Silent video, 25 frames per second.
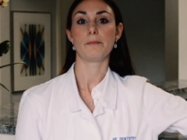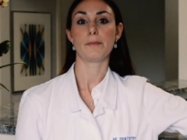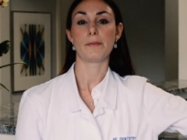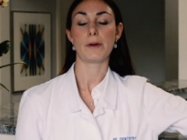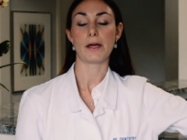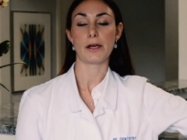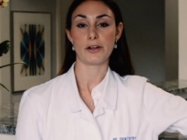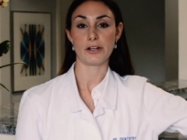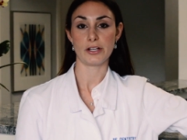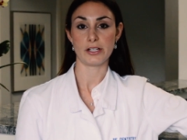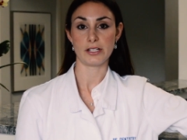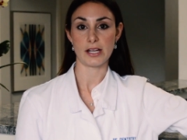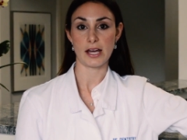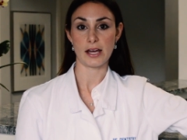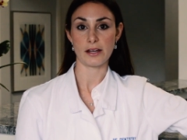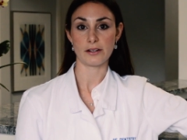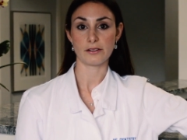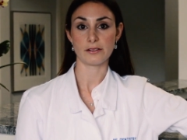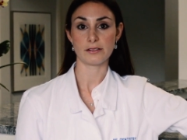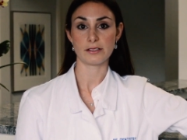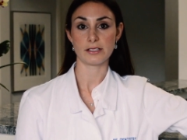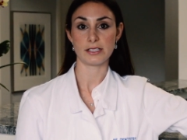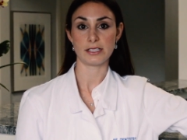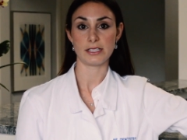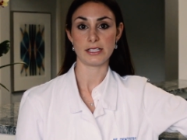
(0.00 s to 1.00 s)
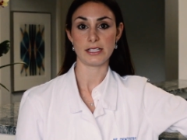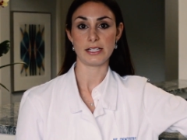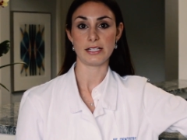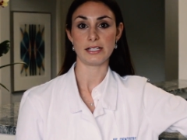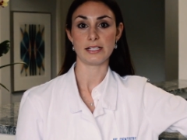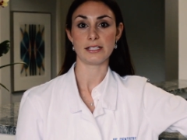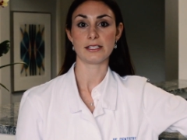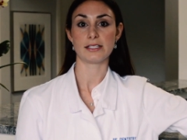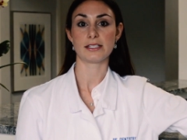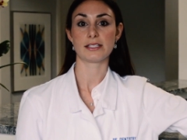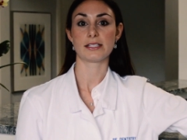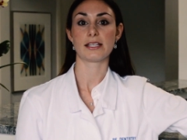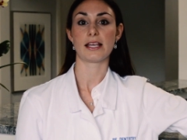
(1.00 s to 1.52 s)
Periodontal
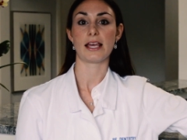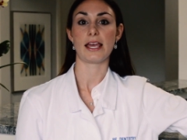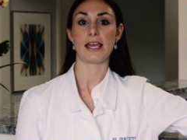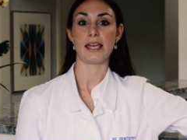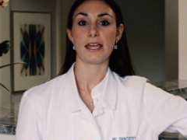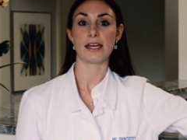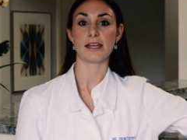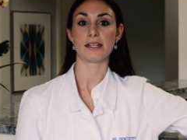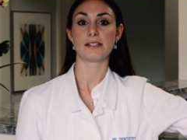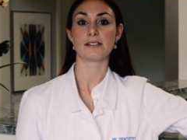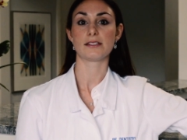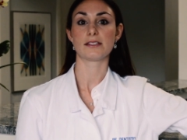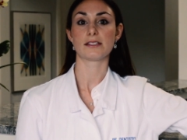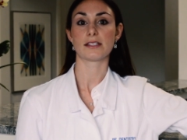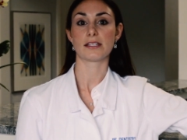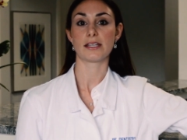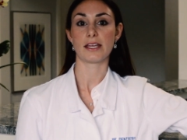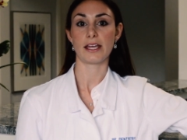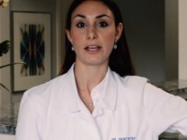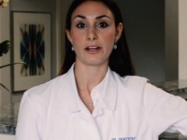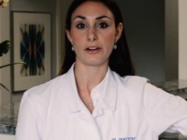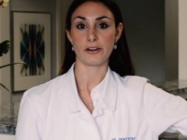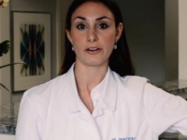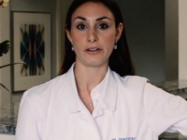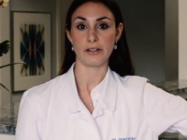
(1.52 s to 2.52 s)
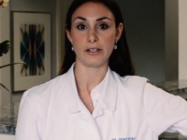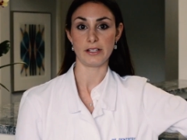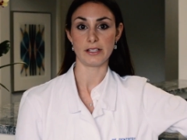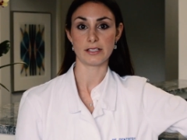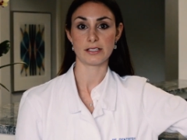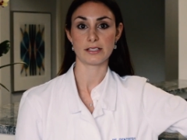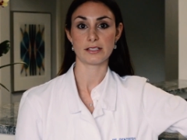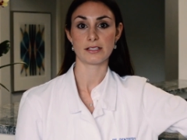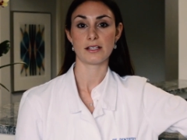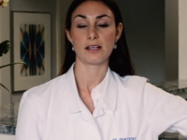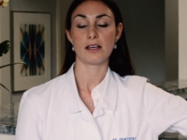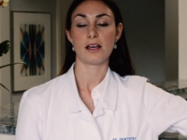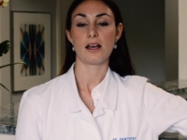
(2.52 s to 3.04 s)
disease and caries
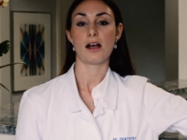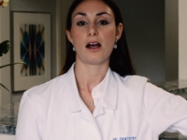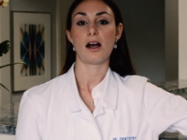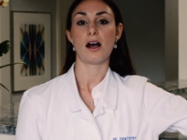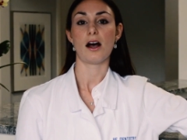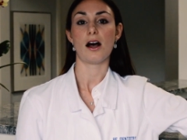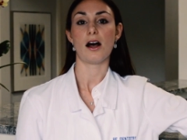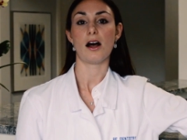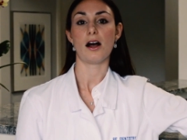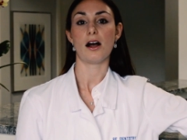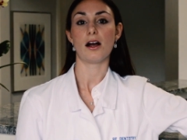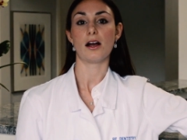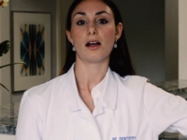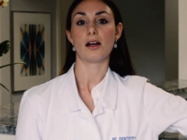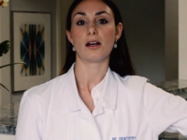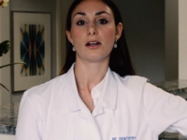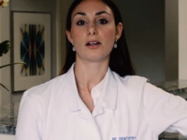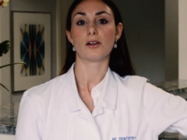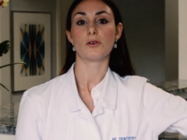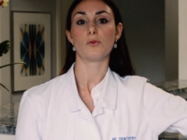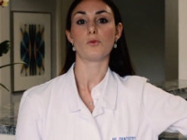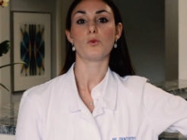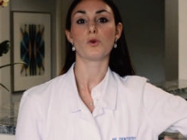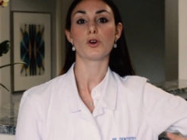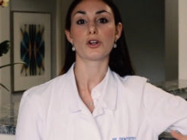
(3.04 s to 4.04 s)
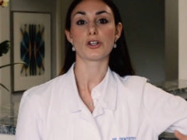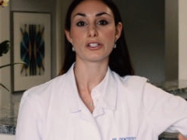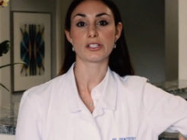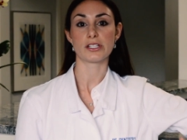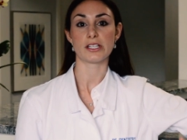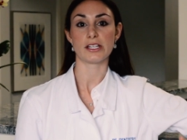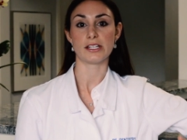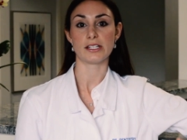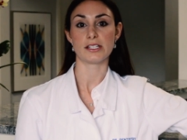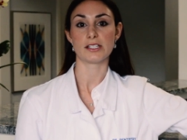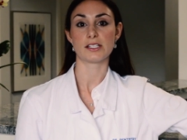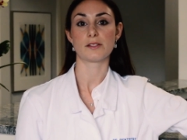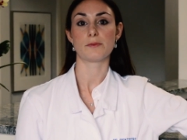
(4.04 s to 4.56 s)
are
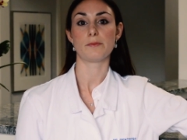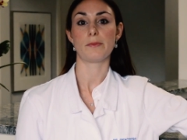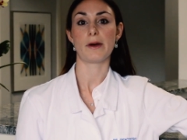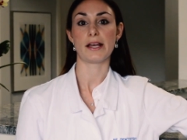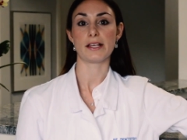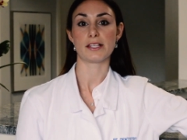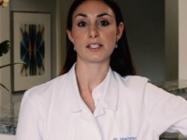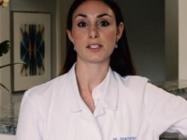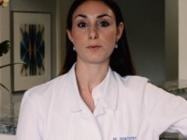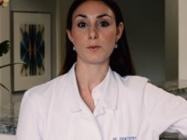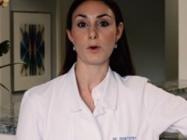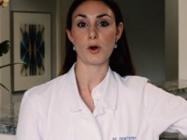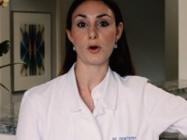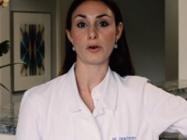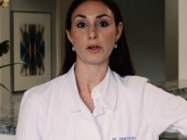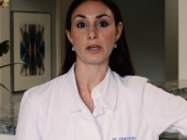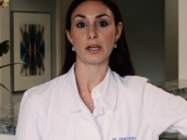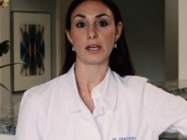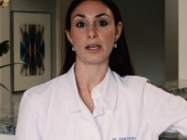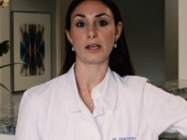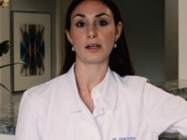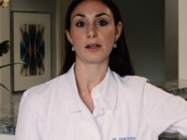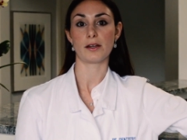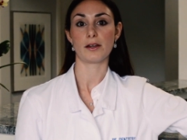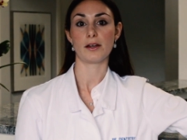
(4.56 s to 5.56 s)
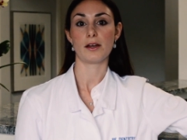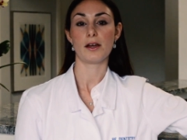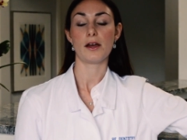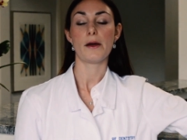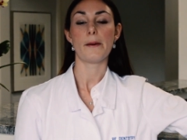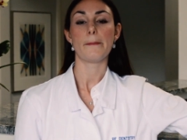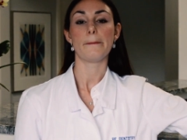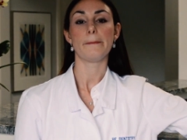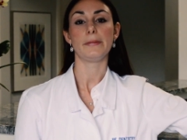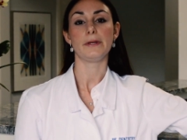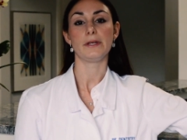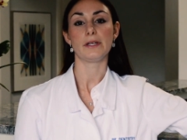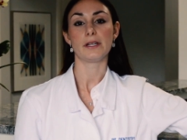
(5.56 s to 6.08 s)
worsened by smoking
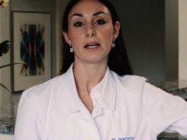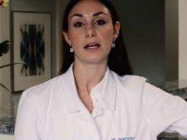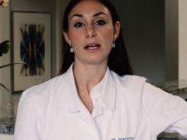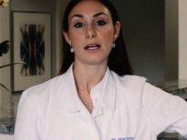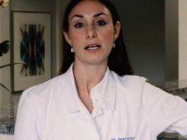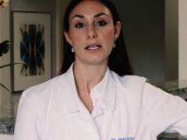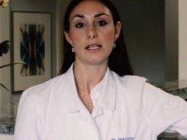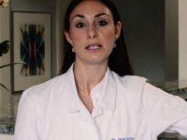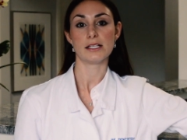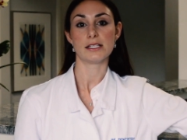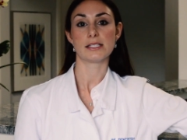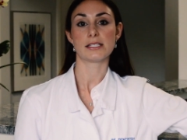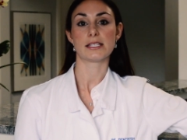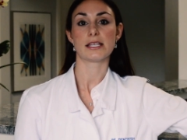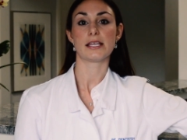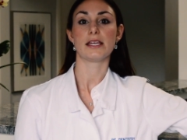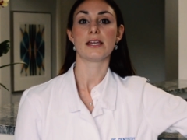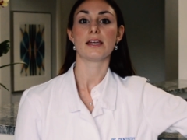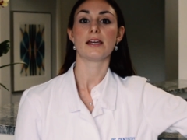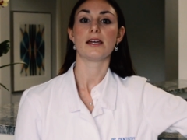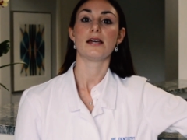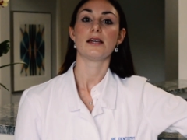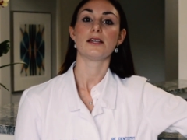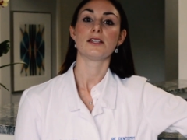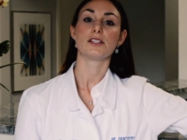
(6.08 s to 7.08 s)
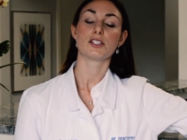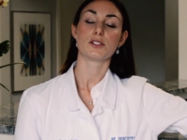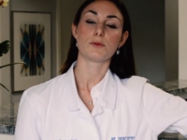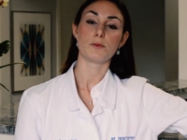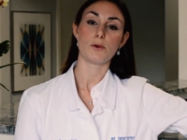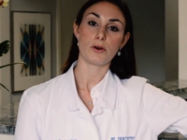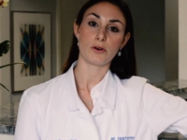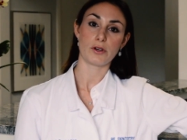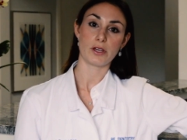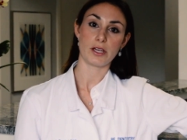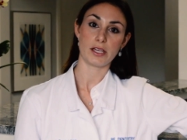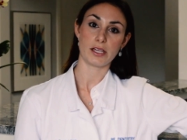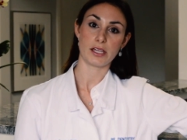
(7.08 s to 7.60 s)
because
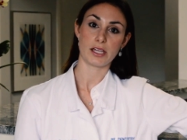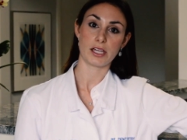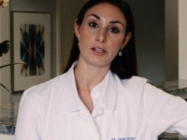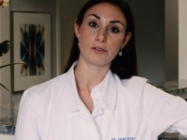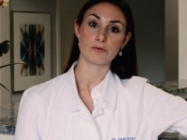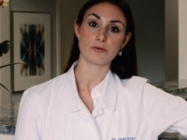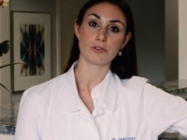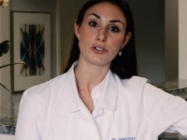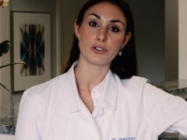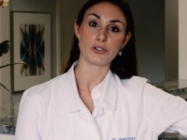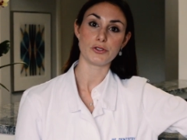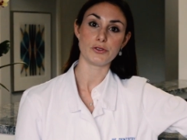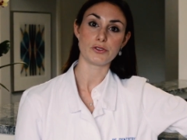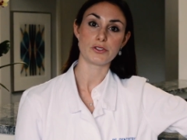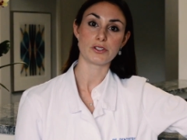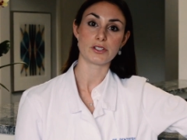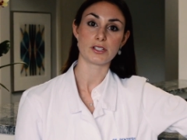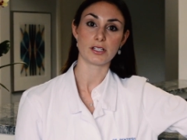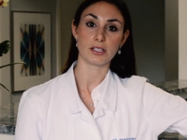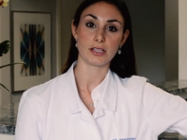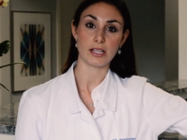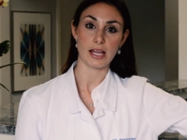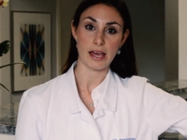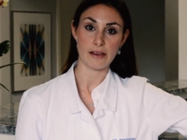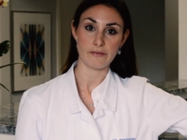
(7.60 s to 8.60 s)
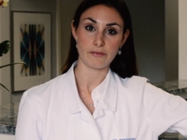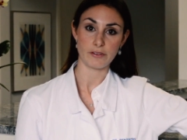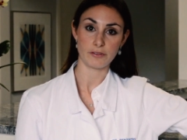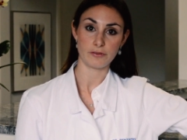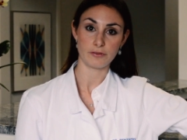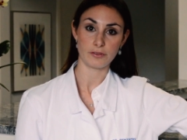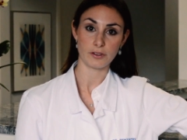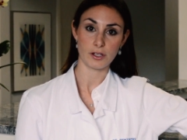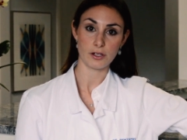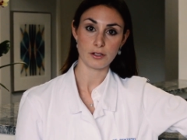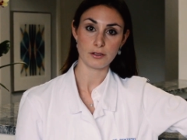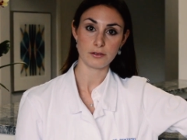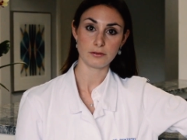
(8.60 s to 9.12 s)
smoking can reduce saliva
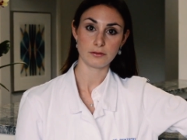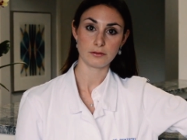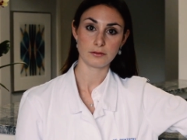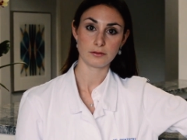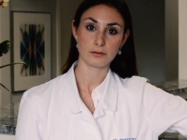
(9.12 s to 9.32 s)
flow.